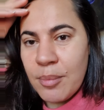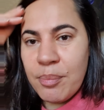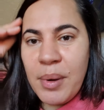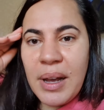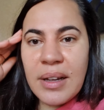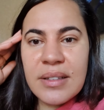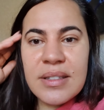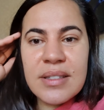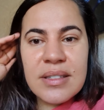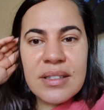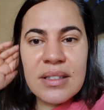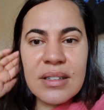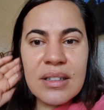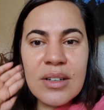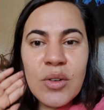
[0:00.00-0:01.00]
But
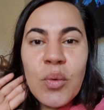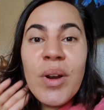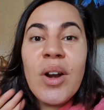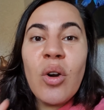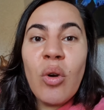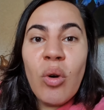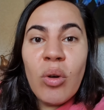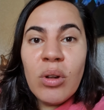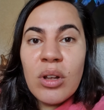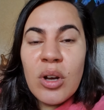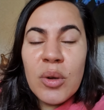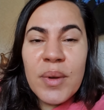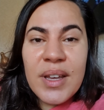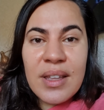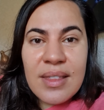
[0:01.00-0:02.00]
we're all
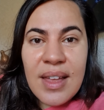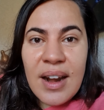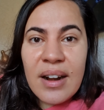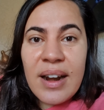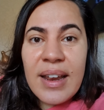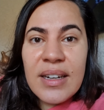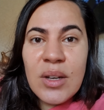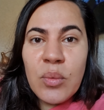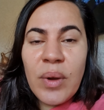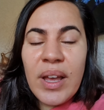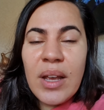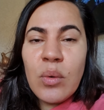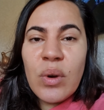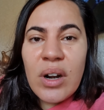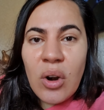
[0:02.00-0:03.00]
going there
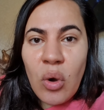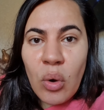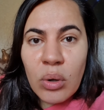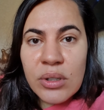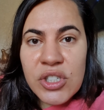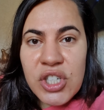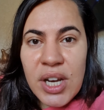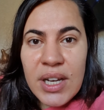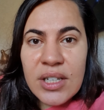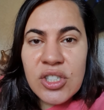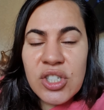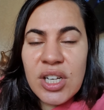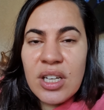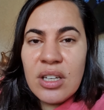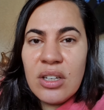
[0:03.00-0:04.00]
anyway. We're all
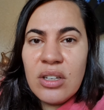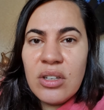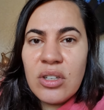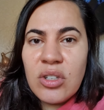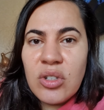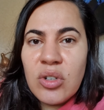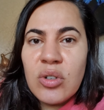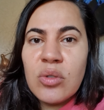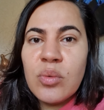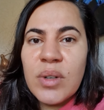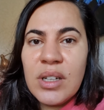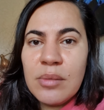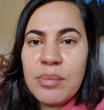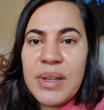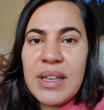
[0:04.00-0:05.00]
changing. You
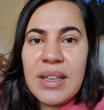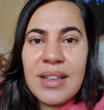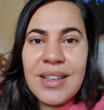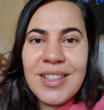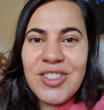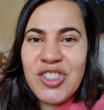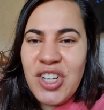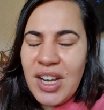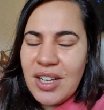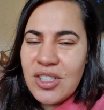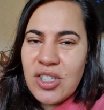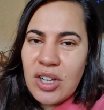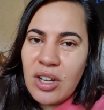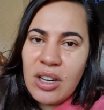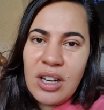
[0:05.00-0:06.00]
will be
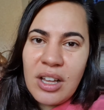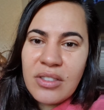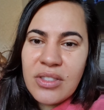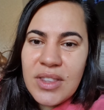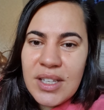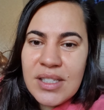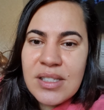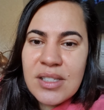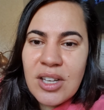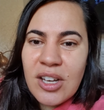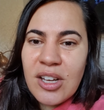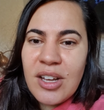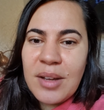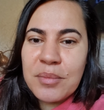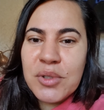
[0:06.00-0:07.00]
changing a lot this
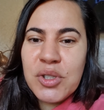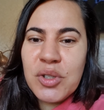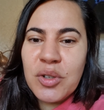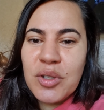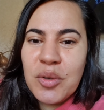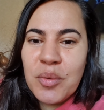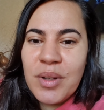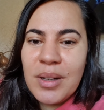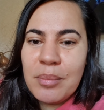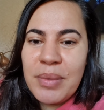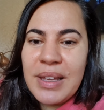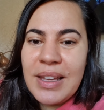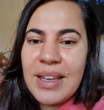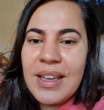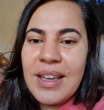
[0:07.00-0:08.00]
year. I'm sure you will
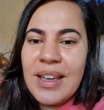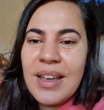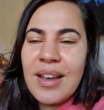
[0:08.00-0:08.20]
be